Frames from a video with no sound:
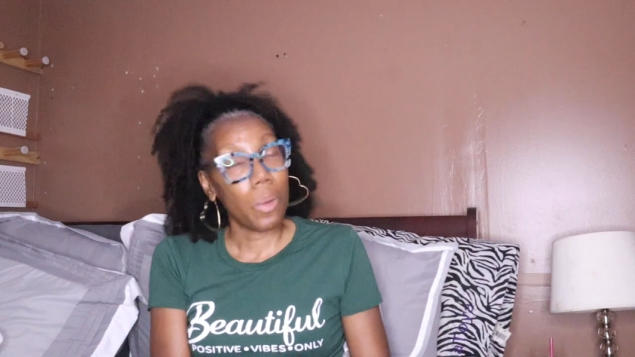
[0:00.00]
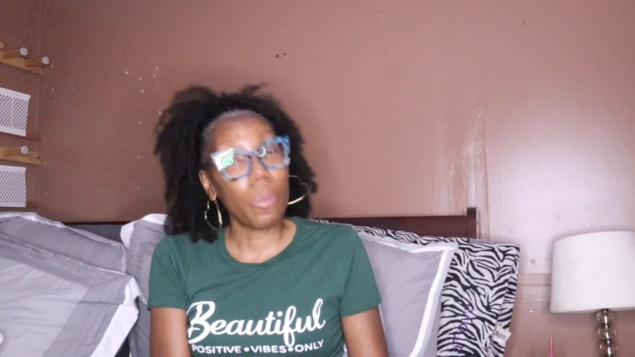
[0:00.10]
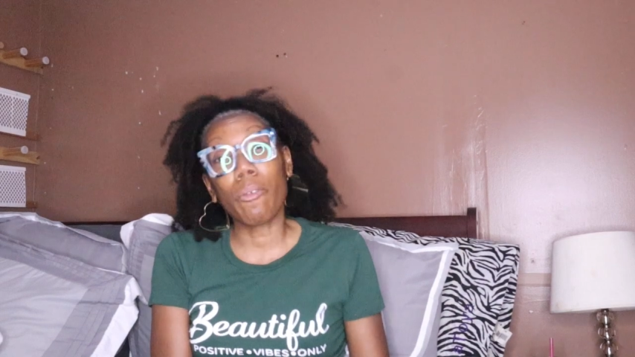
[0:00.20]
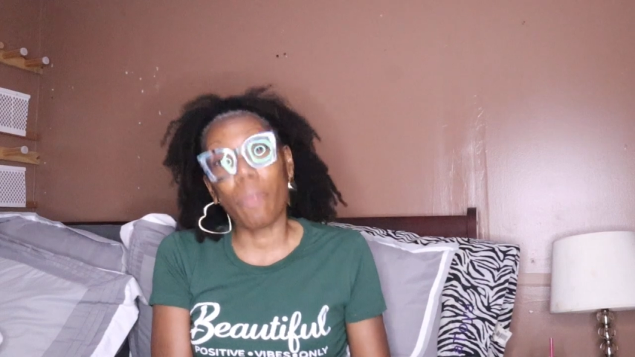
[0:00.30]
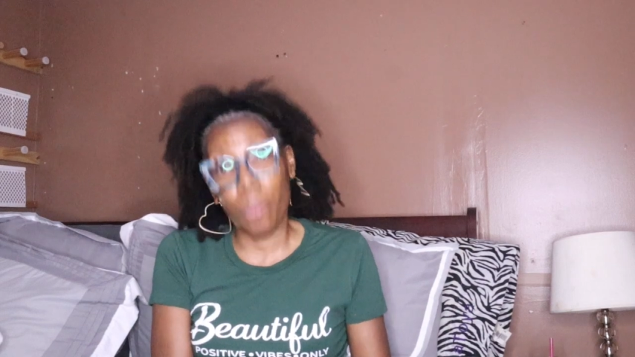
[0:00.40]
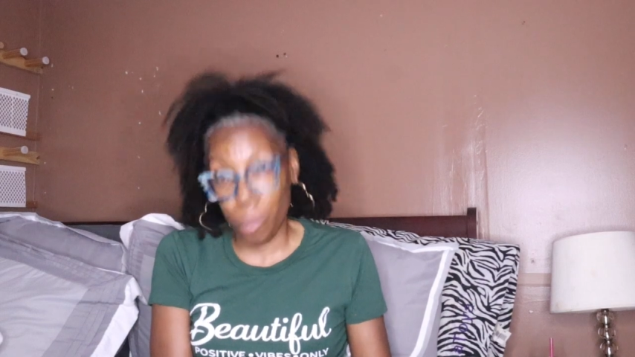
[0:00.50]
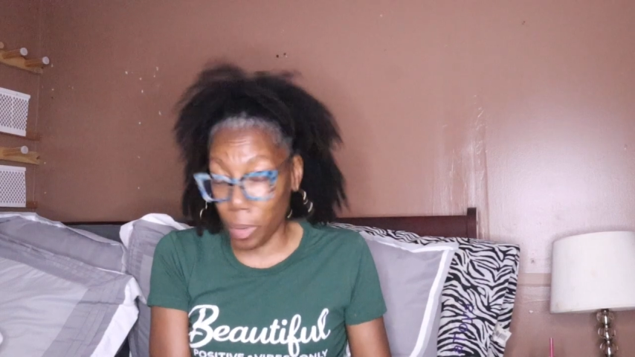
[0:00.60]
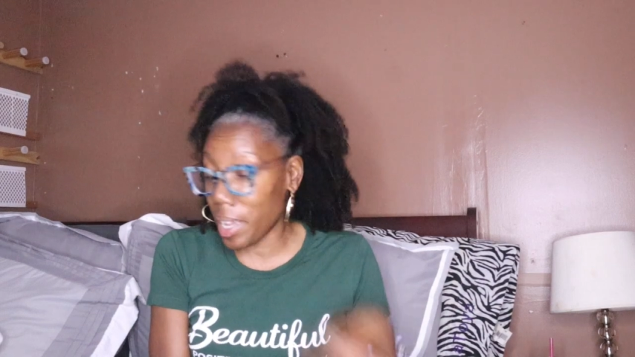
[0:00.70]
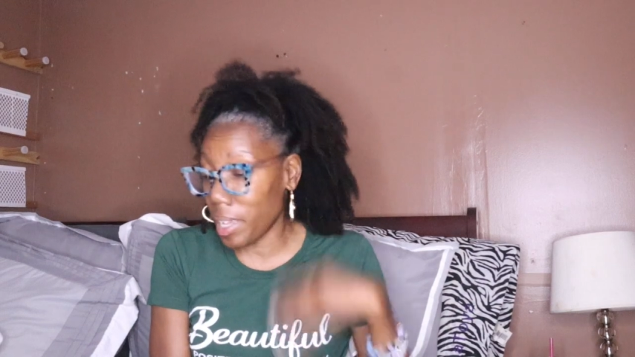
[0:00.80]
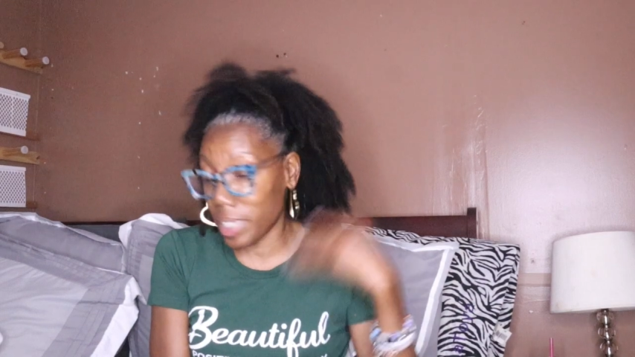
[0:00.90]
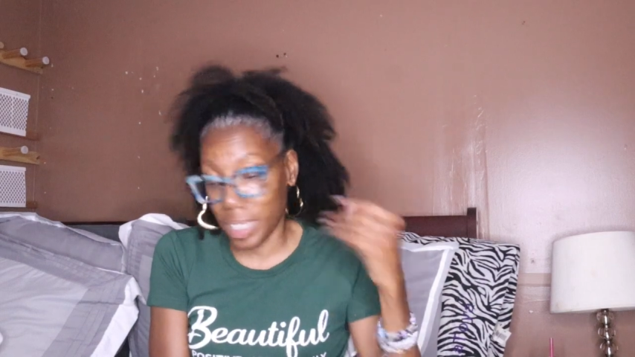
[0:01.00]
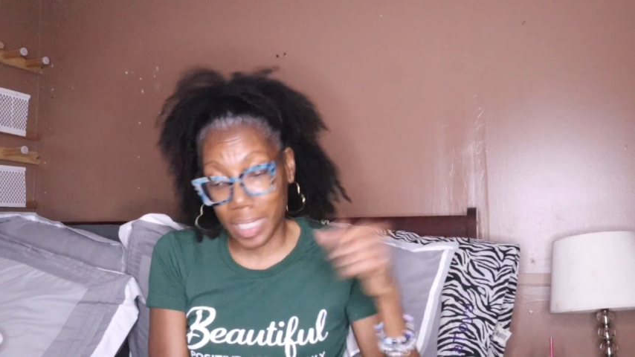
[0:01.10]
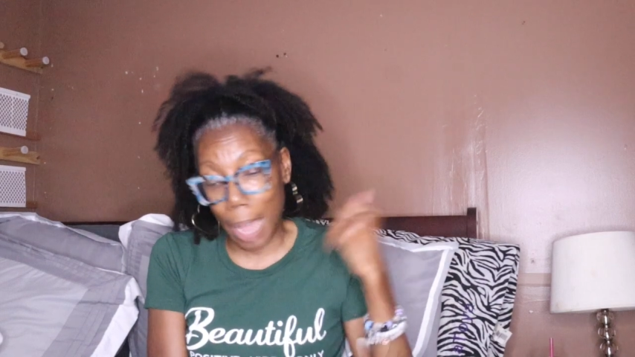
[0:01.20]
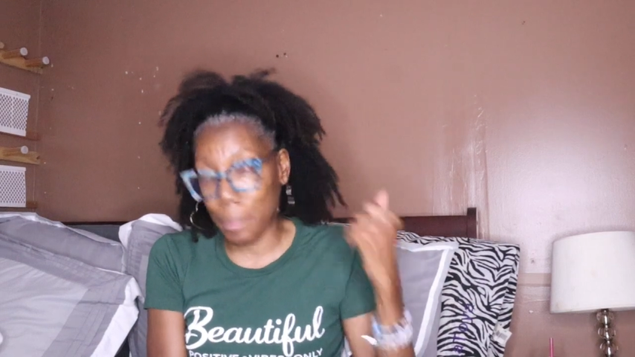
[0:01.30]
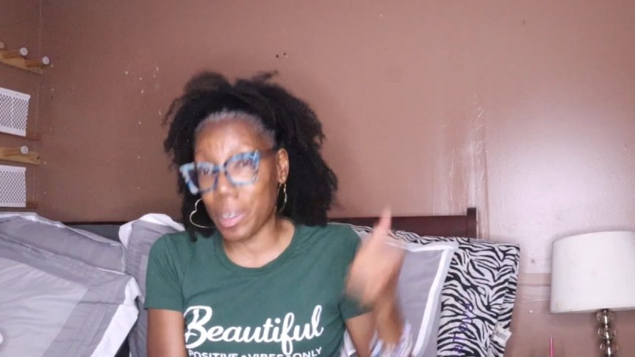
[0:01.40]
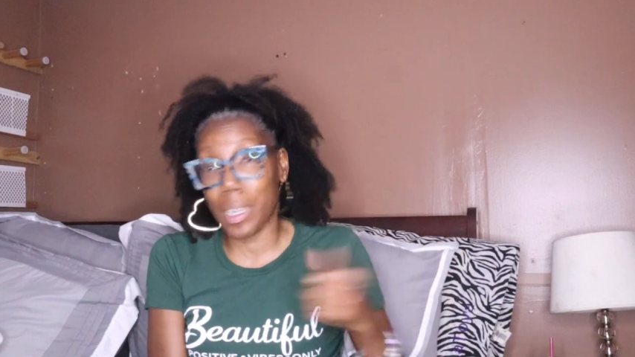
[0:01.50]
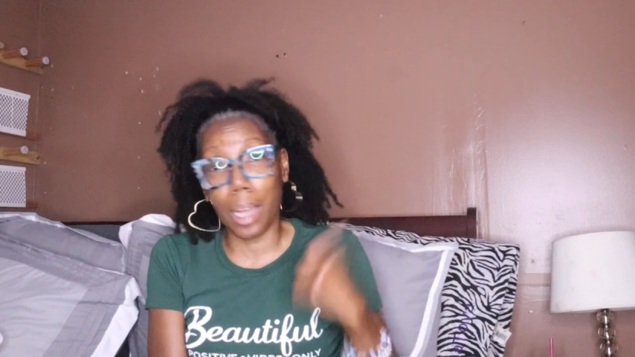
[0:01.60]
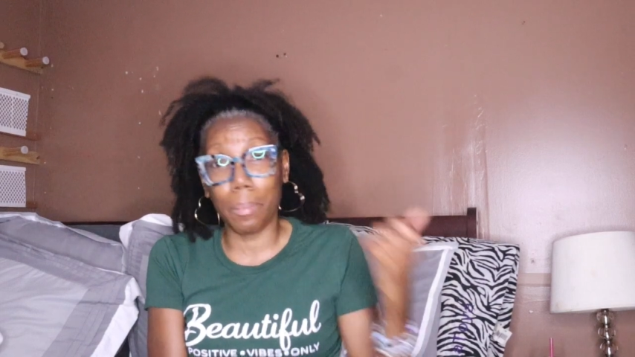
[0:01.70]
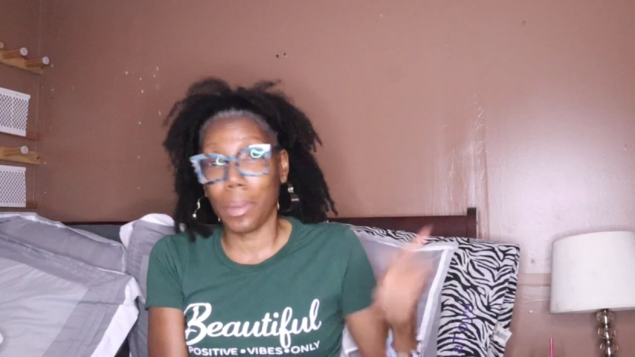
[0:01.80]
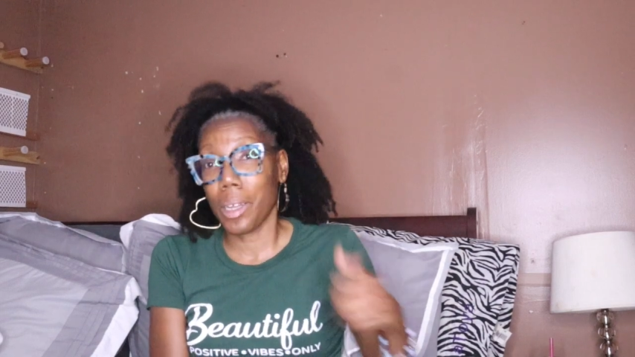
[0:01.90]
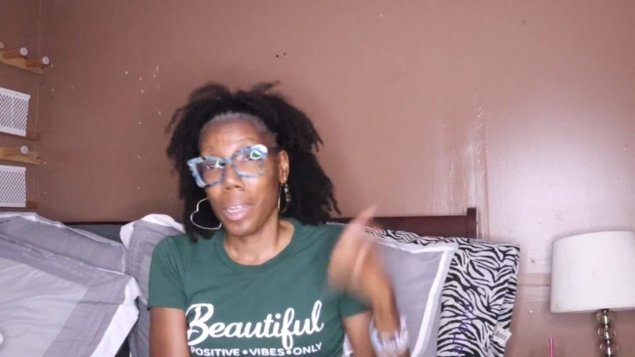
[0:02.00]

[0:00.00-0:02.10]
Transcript: We just amping it up.